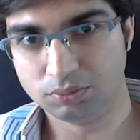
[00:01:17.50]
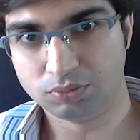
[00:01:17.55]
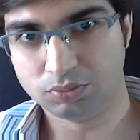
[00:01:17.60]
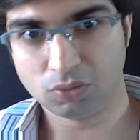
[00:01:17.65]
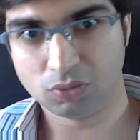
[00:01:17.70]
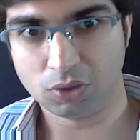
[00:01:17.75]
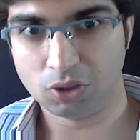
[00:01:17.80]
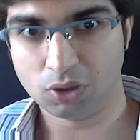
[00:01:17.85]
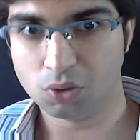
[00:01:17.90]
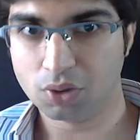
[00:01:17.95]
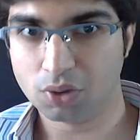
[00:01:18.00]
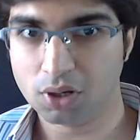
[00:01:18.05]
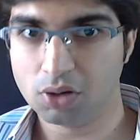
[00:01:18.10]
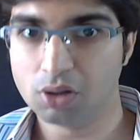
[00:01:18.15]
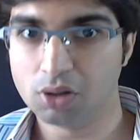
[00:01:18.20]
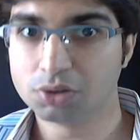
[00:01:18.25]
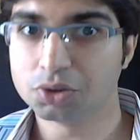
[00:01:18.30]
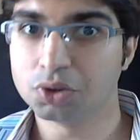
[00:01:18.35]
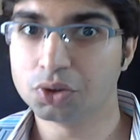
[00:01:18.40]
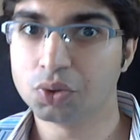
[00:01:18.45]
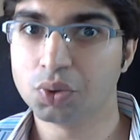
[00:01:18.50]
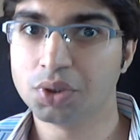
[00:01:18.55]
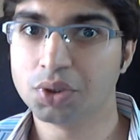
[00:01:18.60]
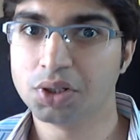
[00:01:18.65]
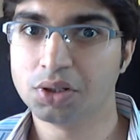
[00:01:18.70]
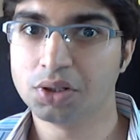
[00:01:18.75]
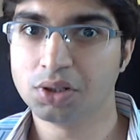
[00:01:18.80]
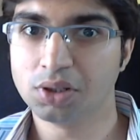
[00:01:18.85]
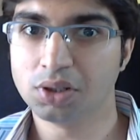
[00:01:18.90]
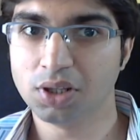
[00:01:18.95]
You can also do
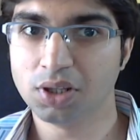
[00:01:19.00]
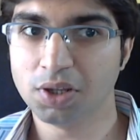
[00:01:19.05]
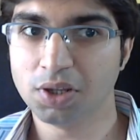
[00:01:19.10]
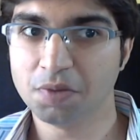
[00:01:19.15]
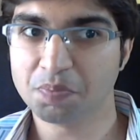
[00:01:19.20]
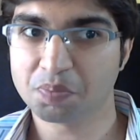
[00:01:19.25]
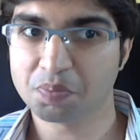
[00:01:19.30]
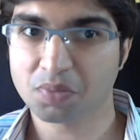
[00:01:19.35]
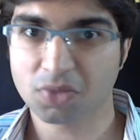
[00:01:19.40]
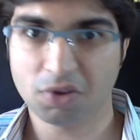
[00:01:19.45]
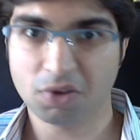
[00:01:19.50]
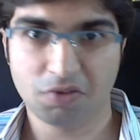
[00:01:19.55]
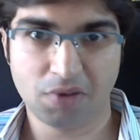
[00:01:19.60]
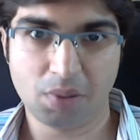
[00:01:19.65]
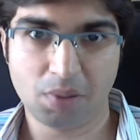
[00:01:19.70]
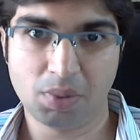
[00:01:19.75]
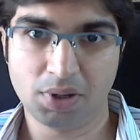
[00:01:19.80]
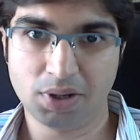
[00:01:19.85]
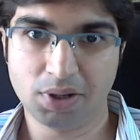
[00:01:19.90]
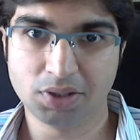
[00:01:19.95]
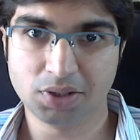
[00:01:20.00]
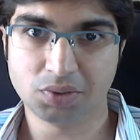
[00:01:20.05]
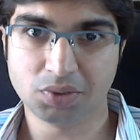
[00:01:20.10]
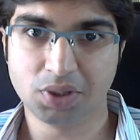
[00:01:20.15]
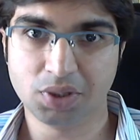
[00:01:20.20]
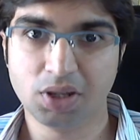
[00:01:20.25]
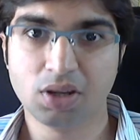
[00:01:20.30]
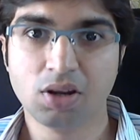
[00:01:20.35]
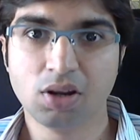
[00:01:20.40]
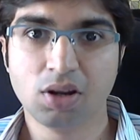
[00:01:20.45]
it in the family
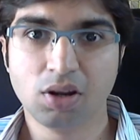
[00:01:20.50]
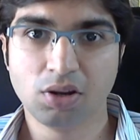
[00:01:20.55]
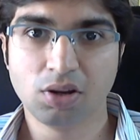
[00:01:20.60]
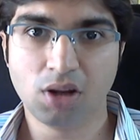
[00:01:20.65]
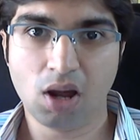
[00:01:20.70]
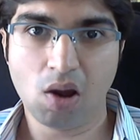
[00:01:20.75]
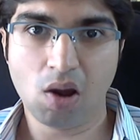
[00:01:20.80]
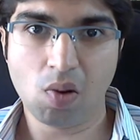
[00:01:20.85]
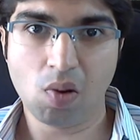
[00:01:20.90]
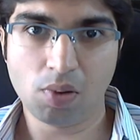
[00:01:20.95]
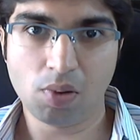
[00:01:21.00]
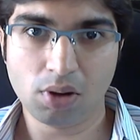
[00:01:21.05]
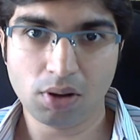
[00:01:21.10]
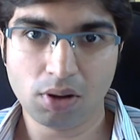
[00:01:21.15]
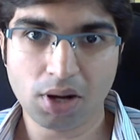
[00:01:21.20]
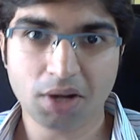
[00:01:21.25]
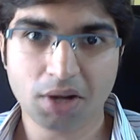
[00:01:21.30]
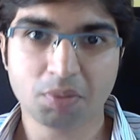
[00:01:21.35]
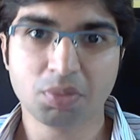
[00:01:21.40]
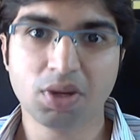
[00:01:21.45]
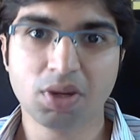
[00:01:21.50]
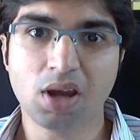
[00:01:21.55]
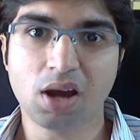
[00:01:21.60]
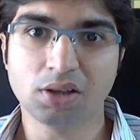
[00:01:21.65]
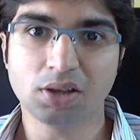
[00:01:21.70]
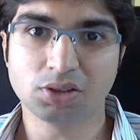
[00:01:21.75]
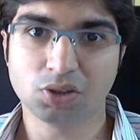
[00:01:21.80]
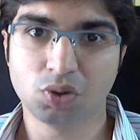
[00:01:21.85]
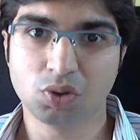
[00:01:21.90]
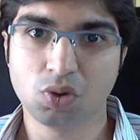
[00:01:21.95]
history. Now let me
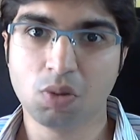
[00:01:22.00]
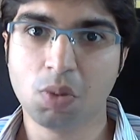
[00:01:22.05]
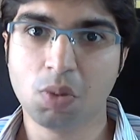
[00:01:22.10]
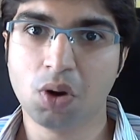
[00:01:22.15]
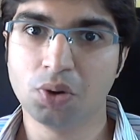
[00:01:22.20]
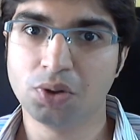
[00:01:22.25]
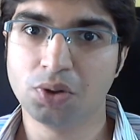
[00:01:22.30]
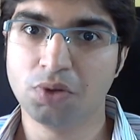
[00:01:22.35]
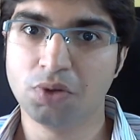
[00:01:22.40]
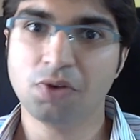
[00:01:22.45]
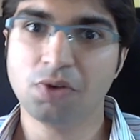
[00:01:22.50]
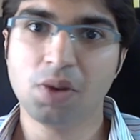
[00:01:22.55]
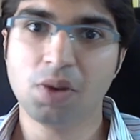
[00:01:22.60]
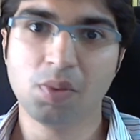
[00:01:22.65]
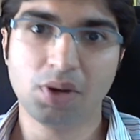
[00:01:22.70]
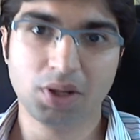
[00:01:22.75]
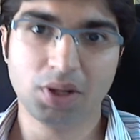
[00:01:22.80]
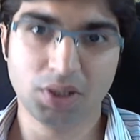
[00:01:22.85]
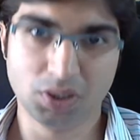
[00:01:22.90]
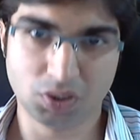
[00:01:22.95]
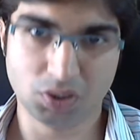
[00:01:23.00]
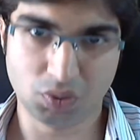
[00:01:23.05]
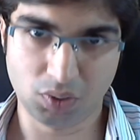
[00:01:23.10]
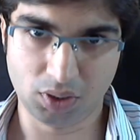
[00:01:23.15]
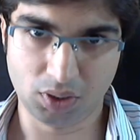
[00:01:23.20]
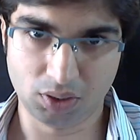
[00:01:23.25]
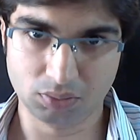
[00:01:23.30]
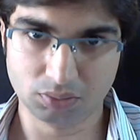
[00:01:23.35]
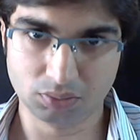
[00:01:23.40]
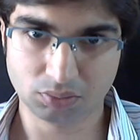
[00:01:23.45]
ask you about the family
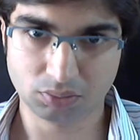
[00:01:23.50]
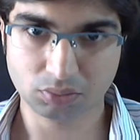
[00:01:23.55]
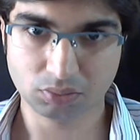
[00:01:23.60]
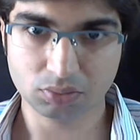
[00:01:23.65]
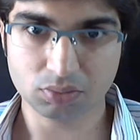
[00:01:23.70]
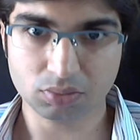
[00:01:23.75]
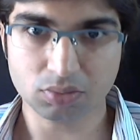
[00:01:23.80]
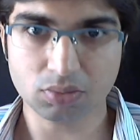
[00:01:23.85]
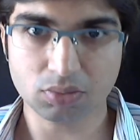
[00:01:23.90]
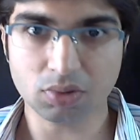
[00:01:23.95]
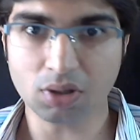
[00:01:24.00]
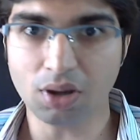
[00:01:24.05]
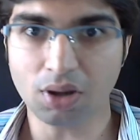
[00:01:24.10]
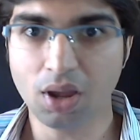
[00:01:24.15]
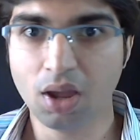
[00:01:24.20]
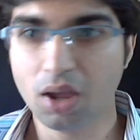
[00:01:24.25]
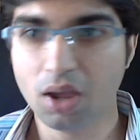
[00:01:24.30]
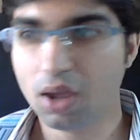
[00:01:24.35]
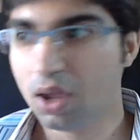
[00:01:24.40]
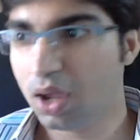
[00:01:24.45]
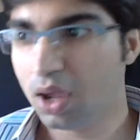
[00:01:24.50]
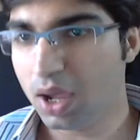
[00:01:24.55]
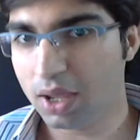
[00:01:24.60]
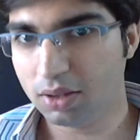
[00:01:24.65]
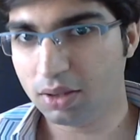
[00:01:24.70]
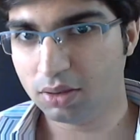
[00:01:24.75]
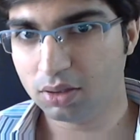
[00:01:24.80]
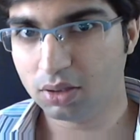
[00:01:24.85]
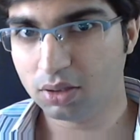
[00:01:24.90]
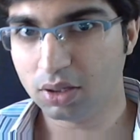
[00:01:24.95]
history,
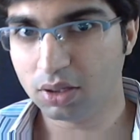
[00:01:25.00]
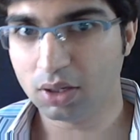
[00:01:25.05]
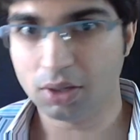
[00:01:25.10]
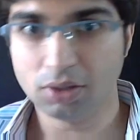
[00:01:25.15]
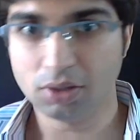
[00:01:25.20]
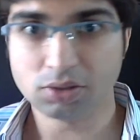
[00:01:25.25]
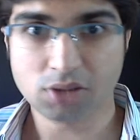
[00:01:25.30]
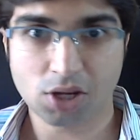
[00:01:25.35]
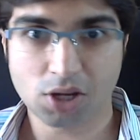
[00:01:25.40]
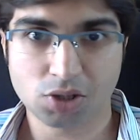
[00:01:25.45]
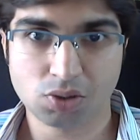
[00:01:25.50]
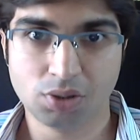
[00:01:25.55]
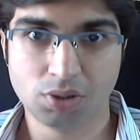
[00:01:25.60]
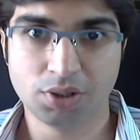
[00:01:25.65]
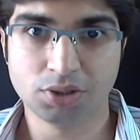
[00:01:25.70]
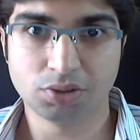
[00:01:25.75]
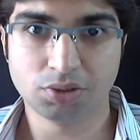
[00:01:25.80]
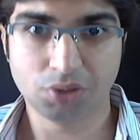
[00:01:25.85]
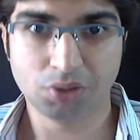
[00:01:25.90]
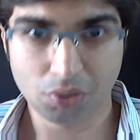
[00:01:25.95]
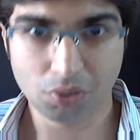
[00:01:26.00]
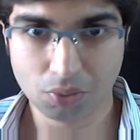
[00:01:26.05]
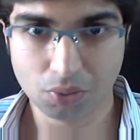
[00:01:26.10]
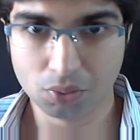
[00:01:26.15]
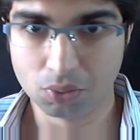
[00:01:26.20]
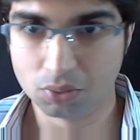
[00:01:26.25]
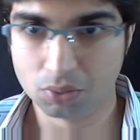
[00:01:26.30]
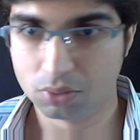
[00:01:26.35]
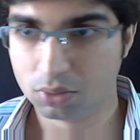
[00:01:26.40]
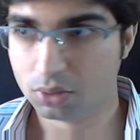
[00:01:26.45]
and in sexual history
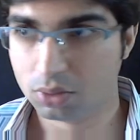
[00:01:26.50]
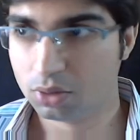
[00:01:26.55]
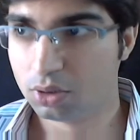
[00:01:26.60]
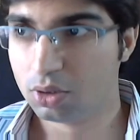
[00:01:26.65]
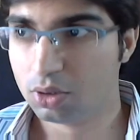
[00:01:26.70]
too.